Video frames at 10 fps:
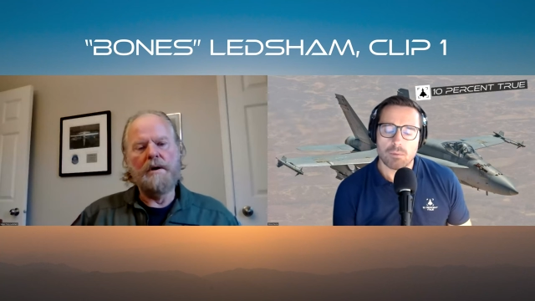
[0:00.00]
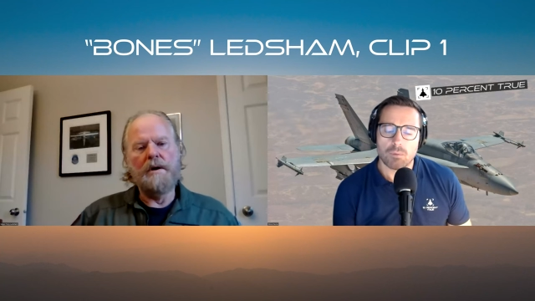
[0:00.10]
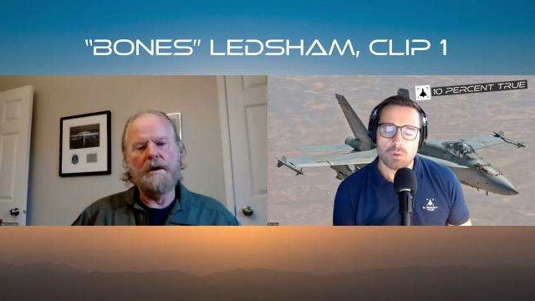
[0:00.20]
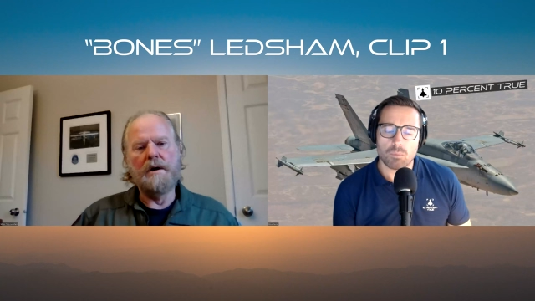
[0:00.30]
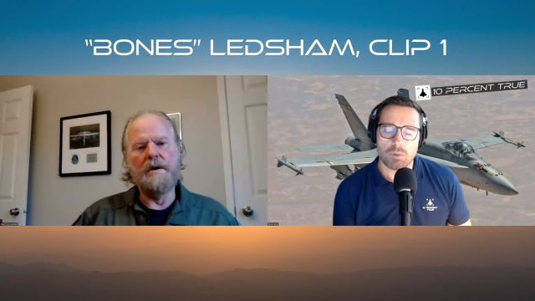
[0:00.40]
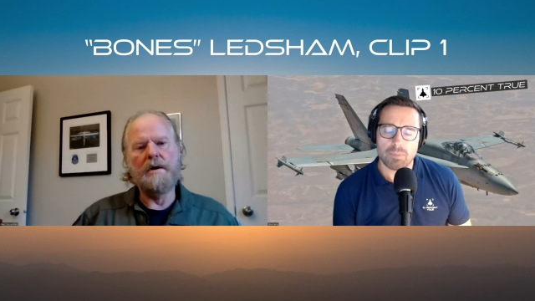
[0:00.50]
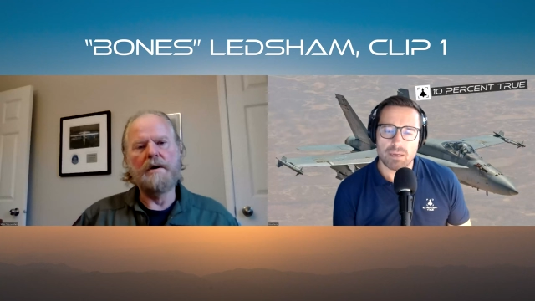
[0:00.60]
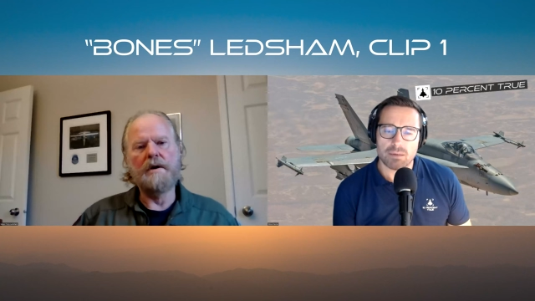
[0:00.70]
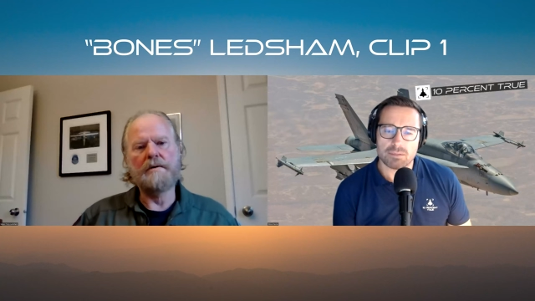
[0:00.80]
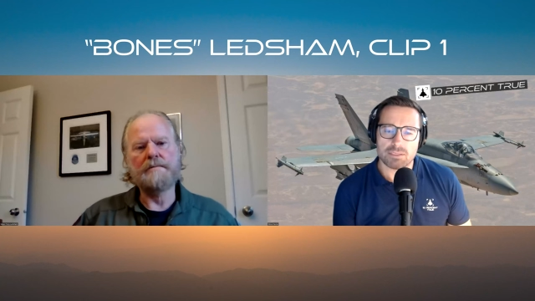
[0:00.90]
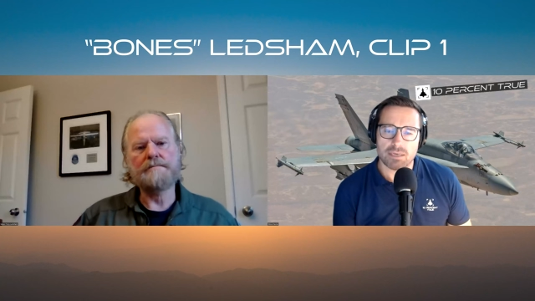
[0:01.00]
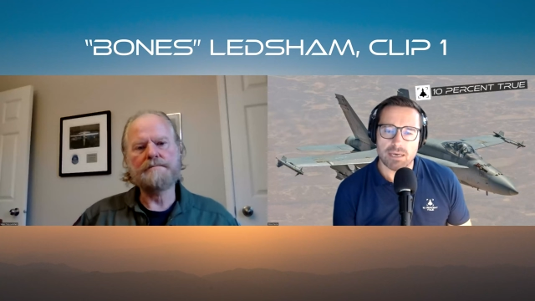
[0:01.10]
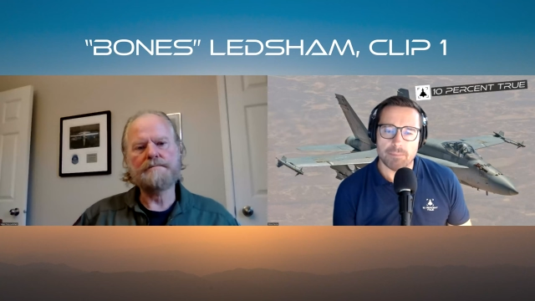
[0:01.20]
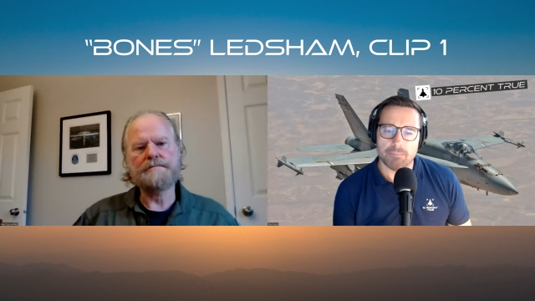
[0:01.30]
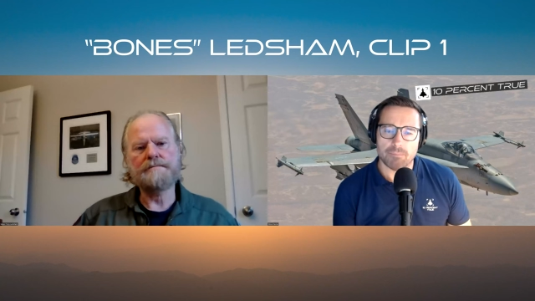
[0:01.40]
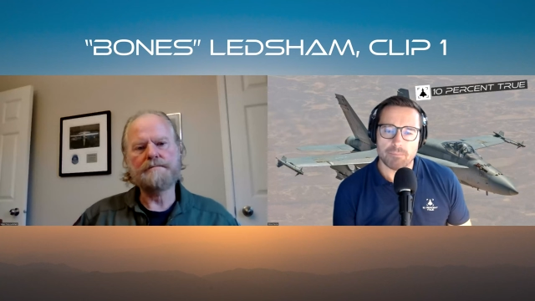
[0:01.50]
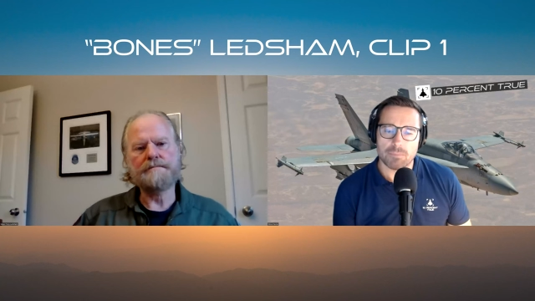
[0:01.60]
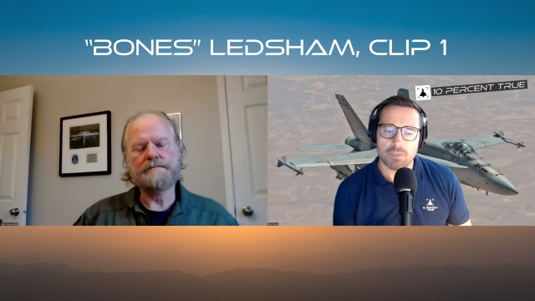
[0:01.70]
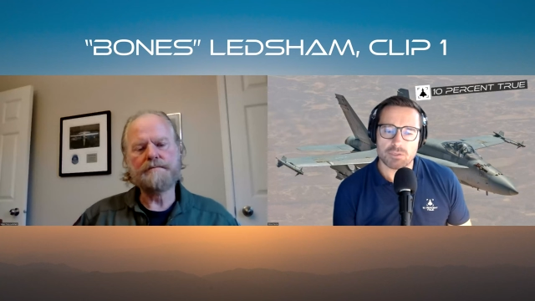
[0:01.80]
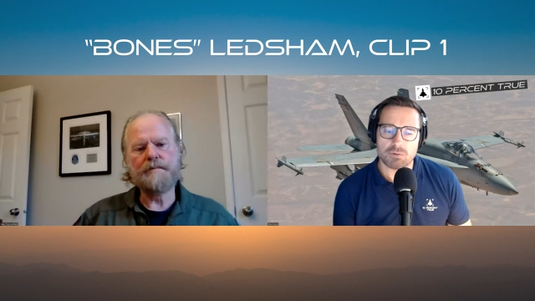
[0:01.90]
Speaker 1: What about
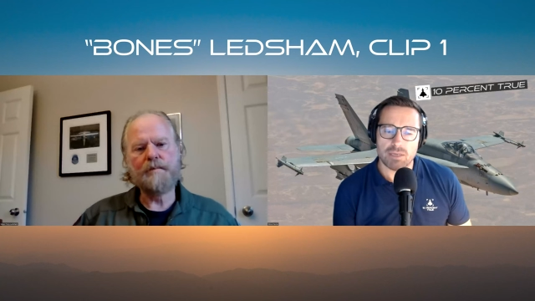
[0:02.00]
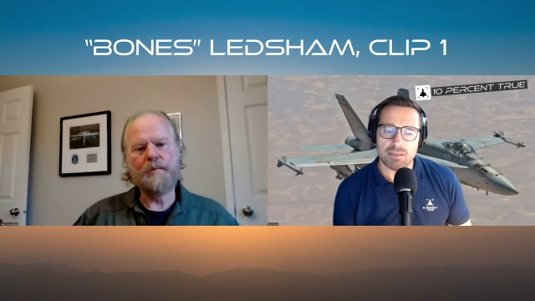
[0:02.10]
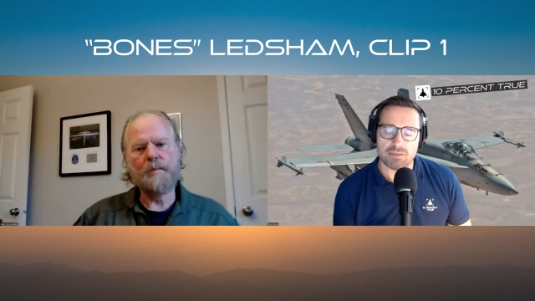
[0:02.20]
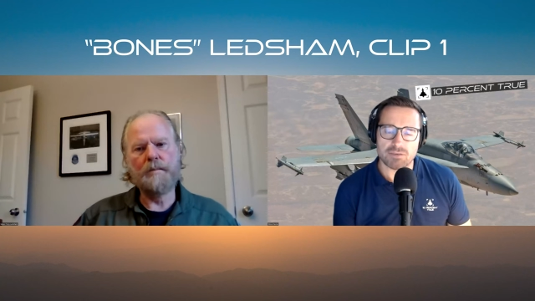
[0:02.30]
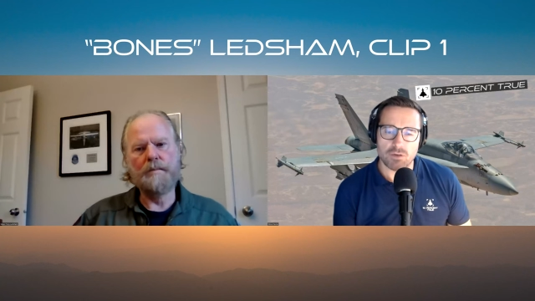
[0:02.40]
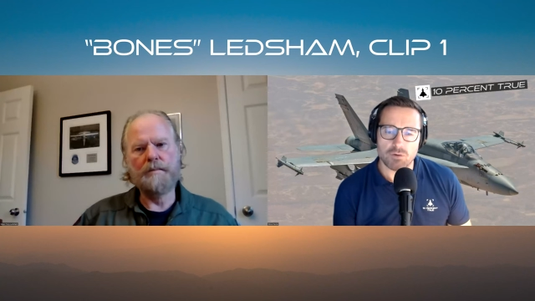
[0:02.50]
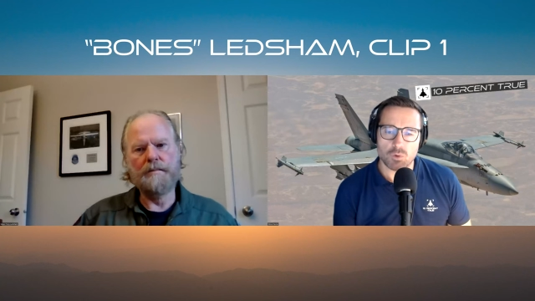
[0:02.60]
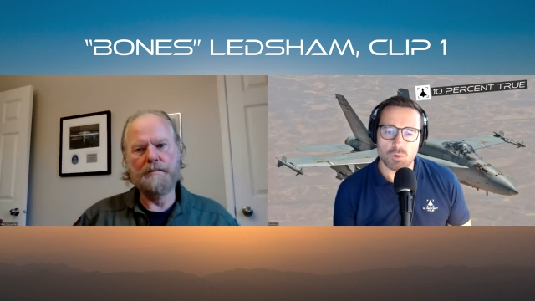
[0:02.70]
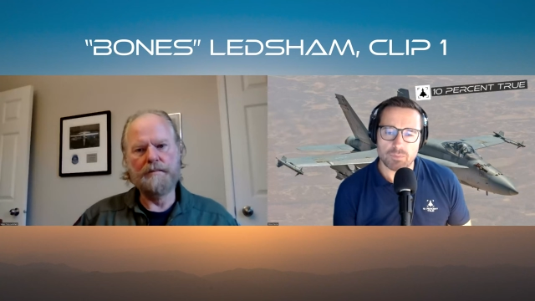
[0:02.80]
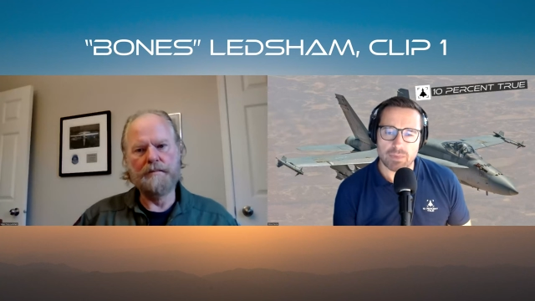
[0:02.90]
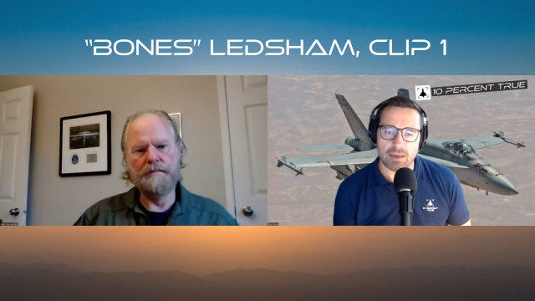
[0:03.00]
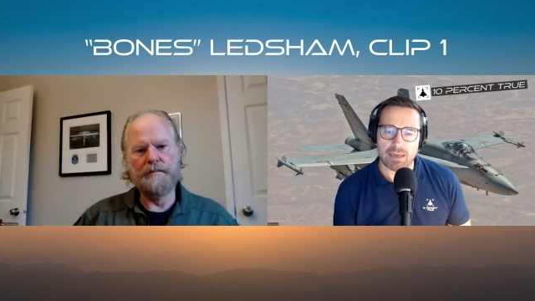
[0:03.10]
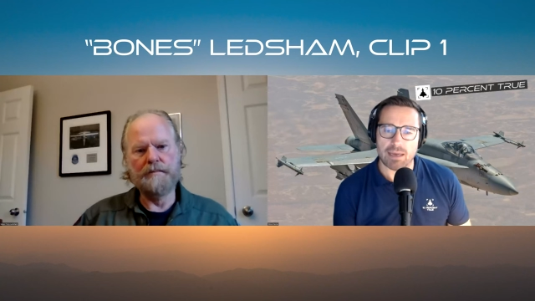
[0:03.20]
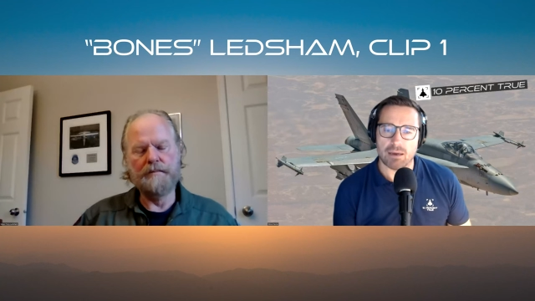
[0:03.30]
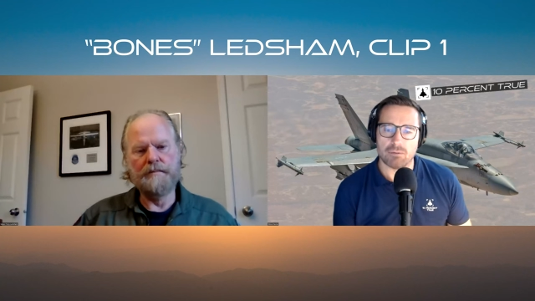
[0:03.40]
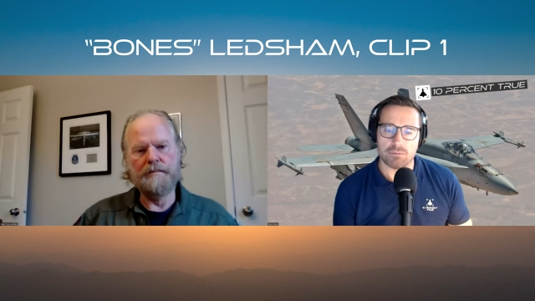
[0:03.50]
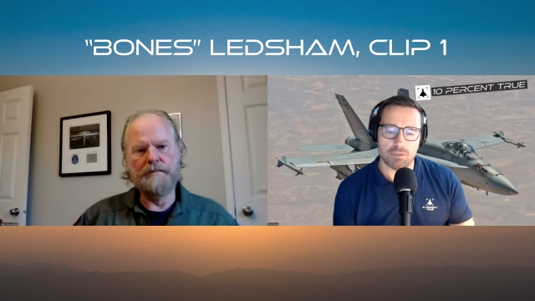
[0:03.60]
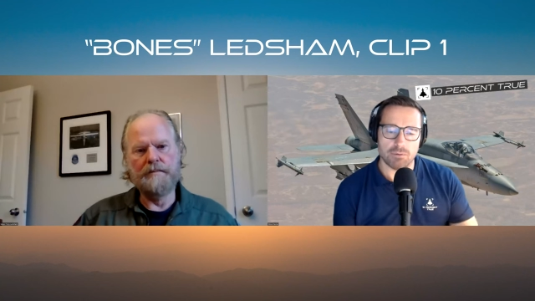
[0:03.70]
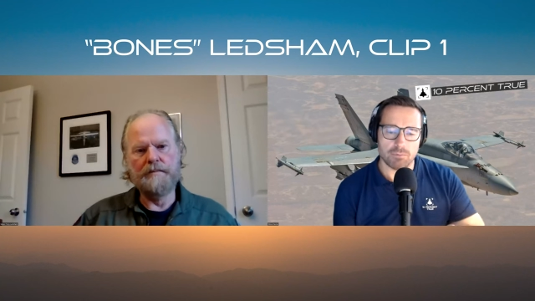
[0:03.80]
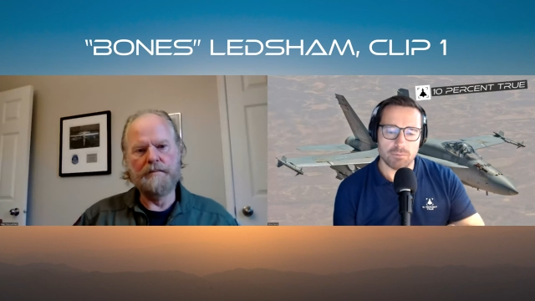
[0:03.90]
the terrain then? So you talked about how
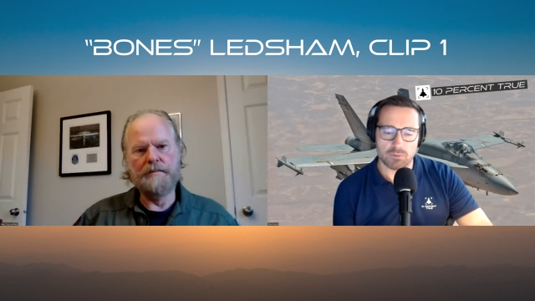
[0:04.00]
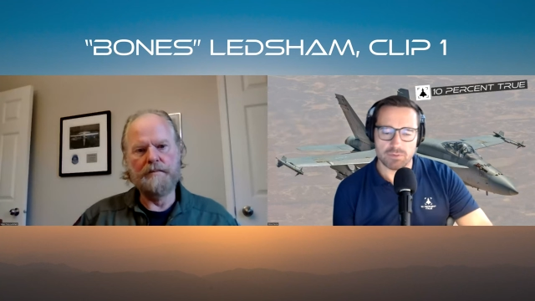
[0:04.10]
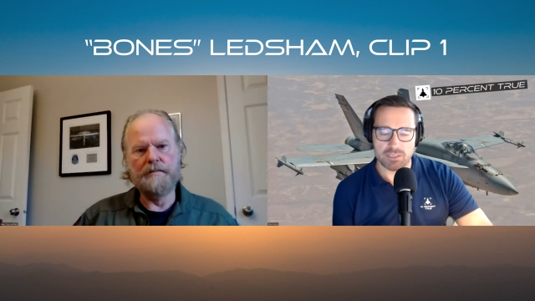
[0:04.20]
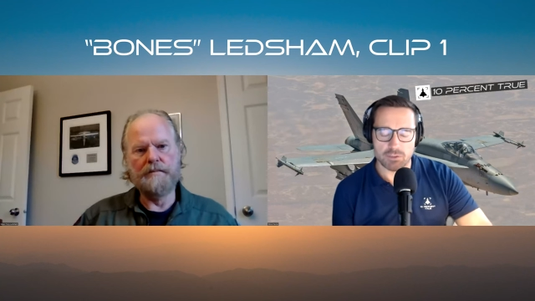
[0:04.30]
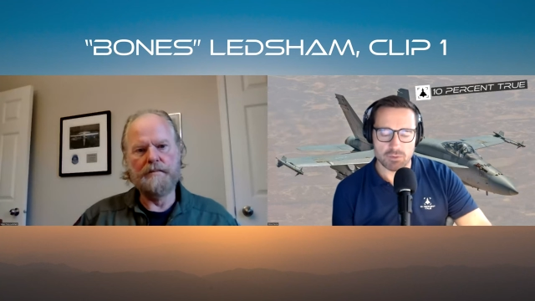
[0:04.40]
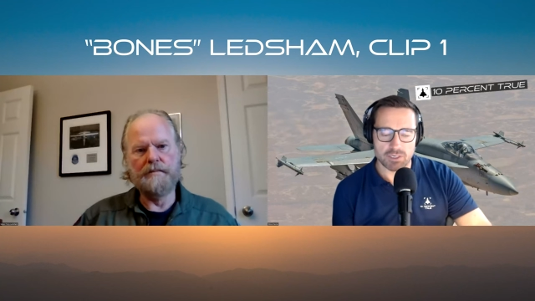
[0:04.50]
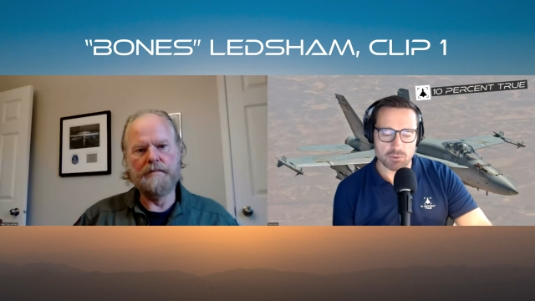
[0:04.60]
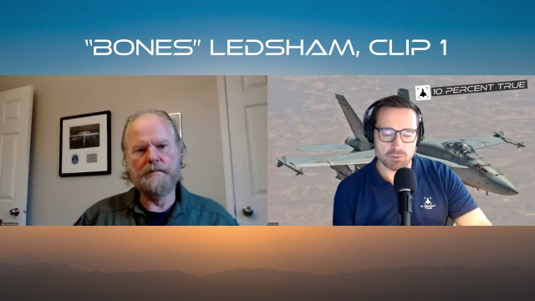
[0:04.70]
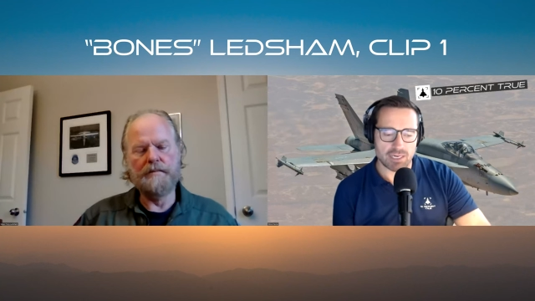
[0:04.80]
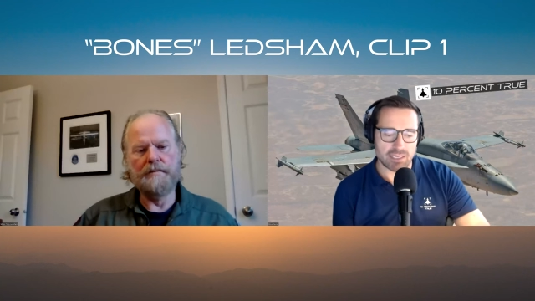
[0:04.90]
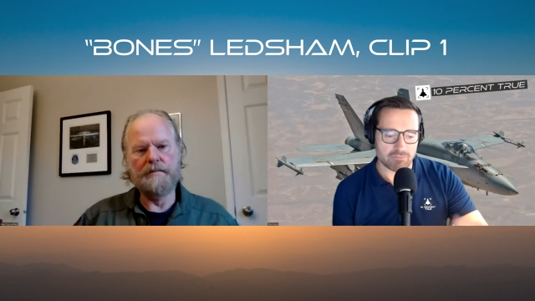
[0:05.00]
you sort of did your initial training in the